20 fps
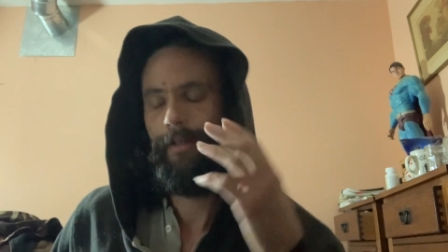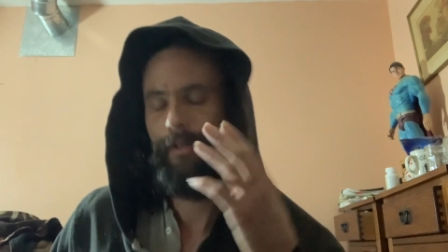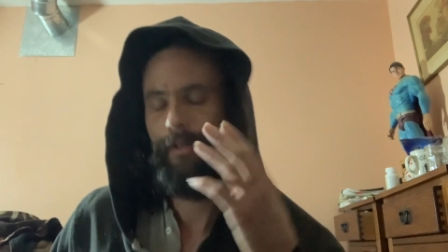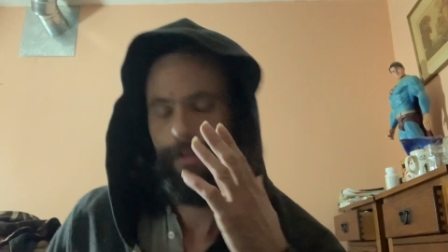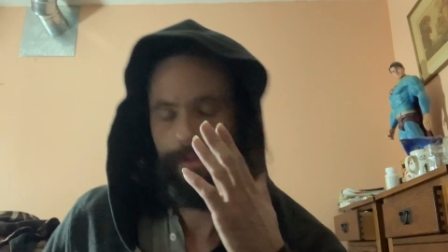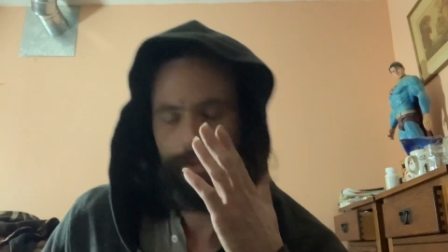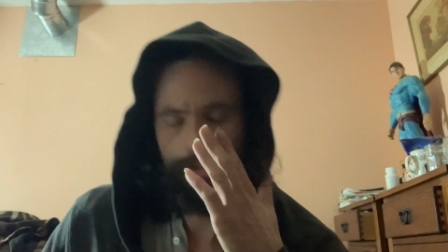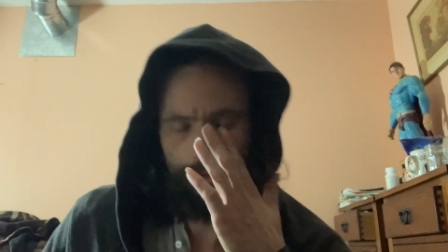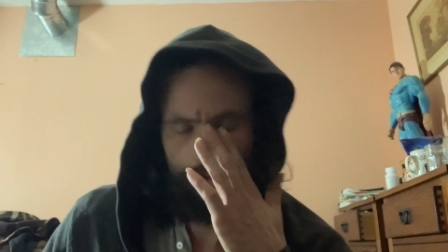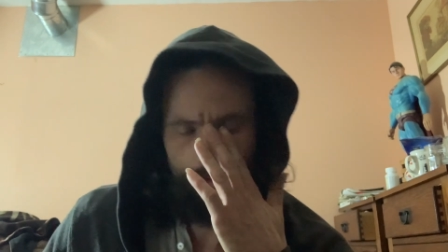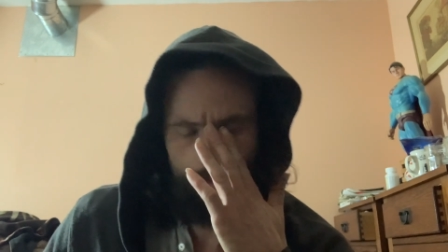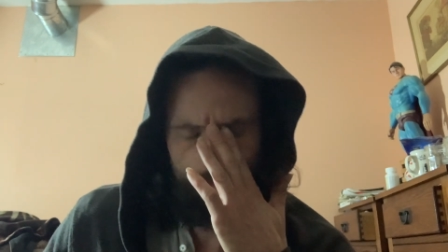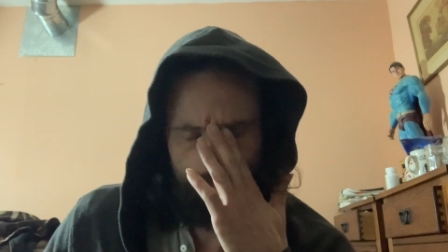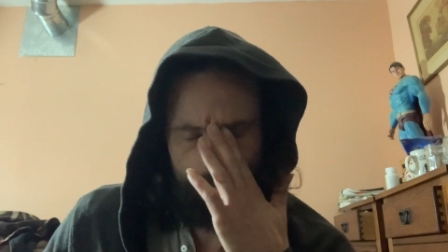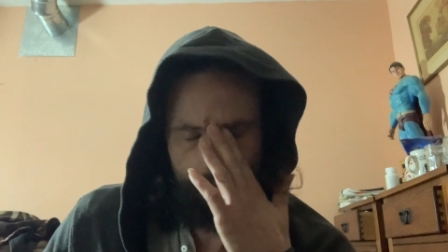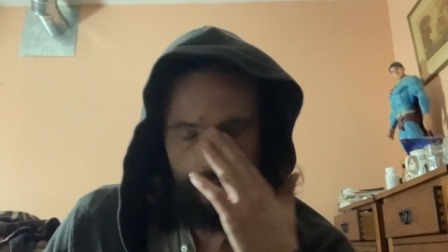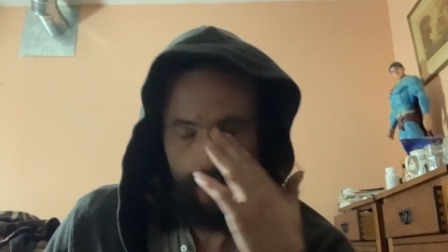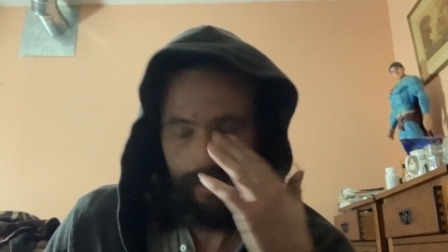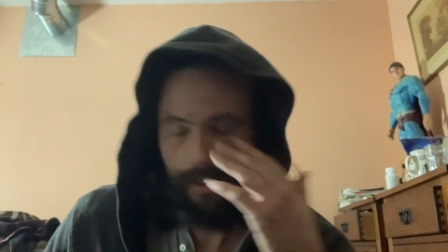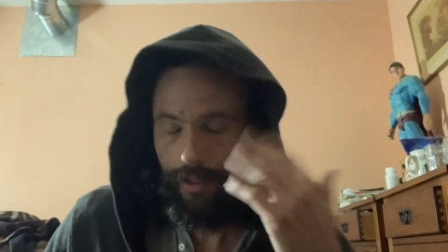So
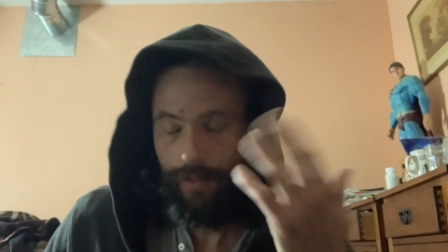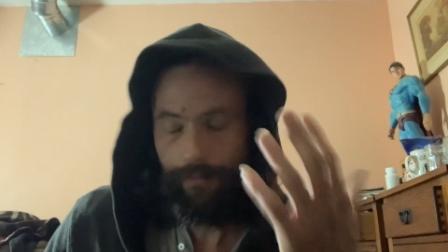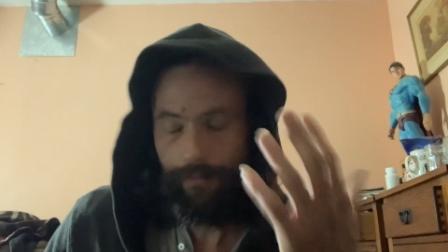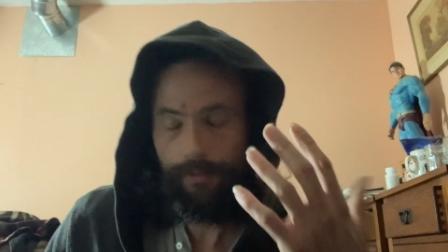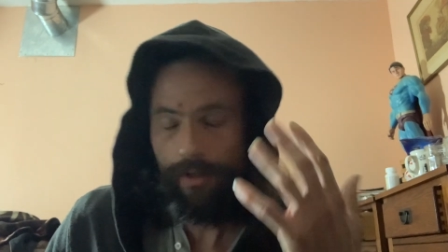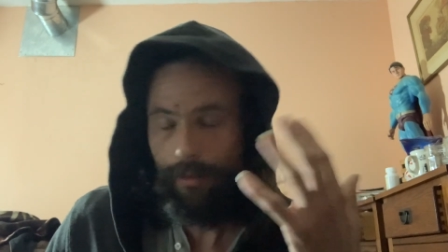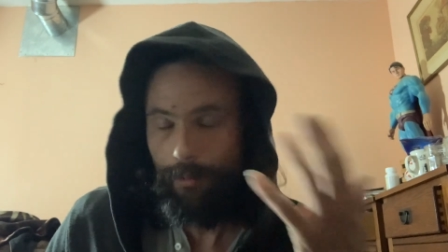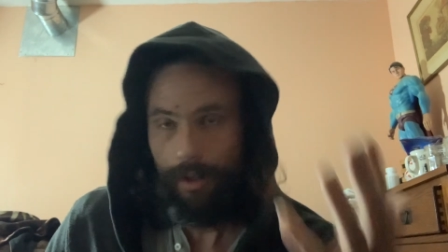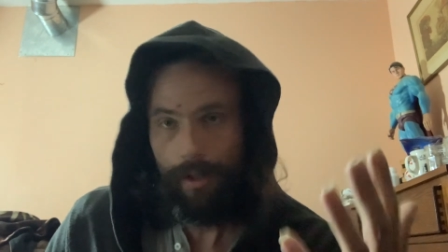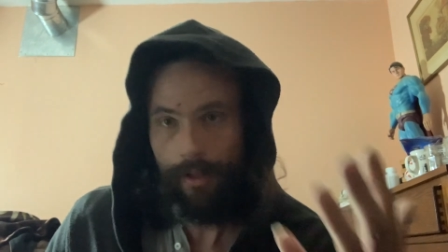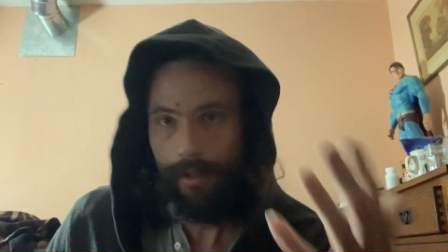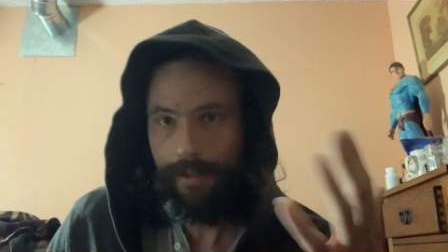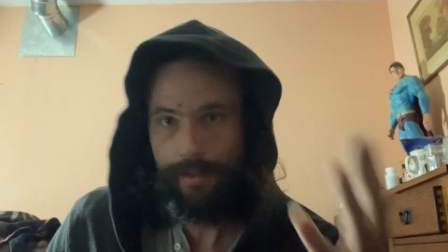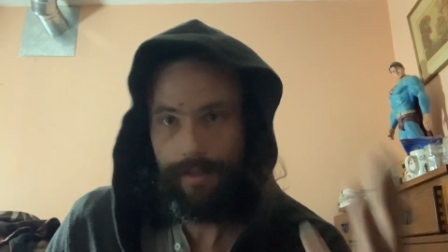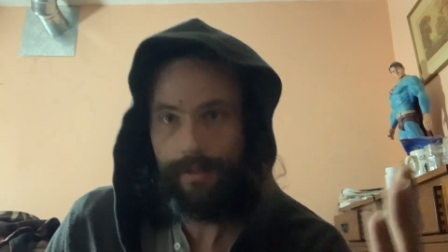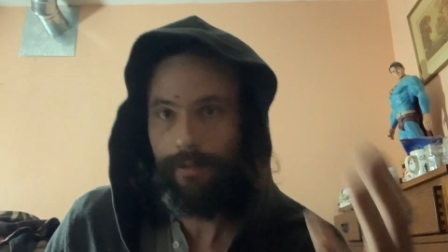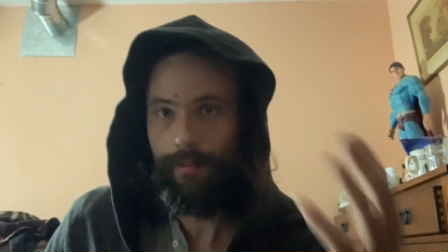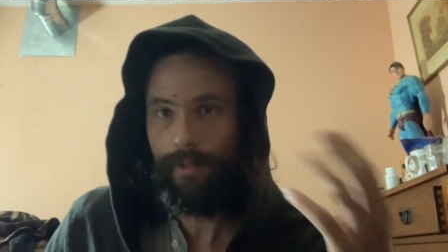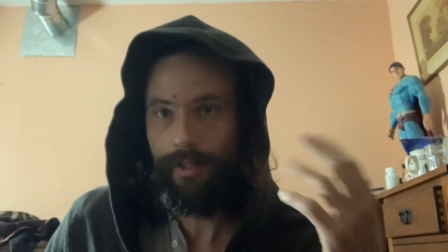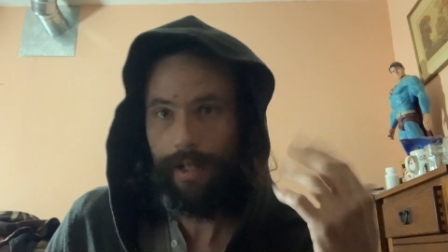this, free market
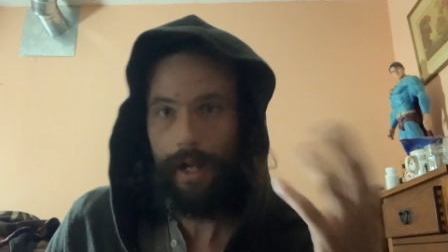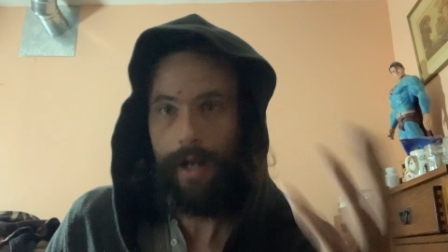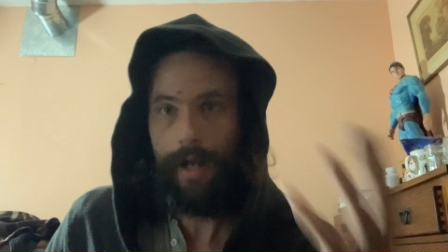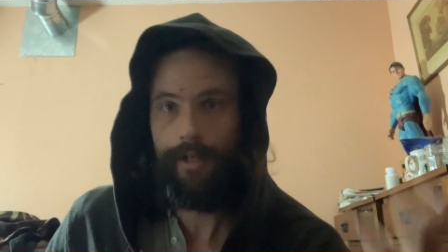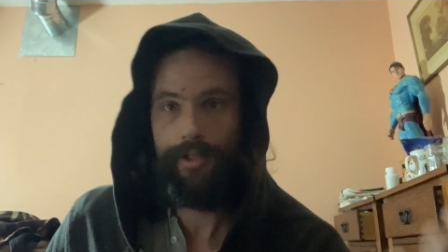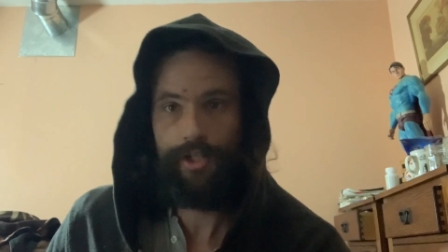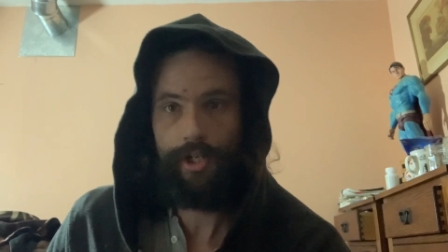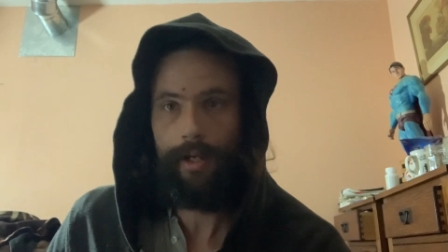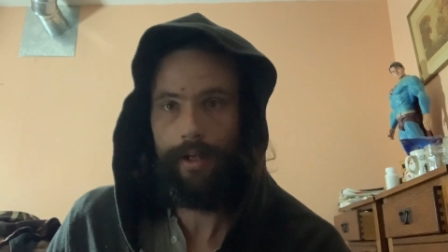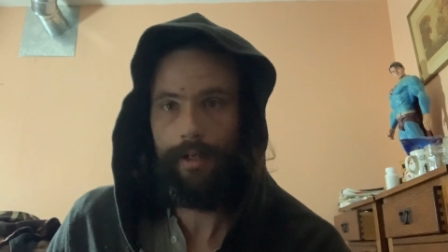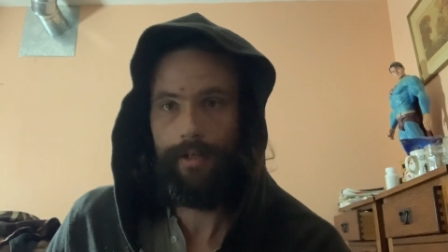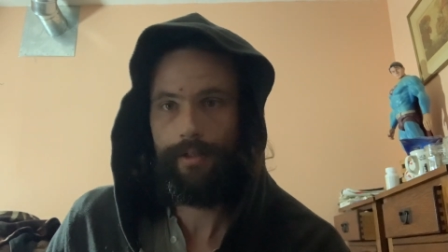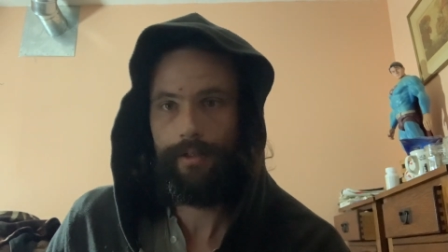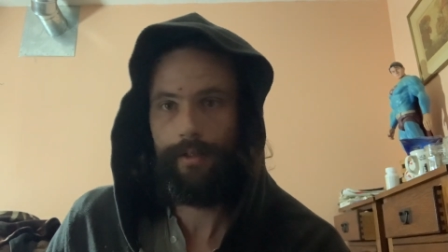system has got to change.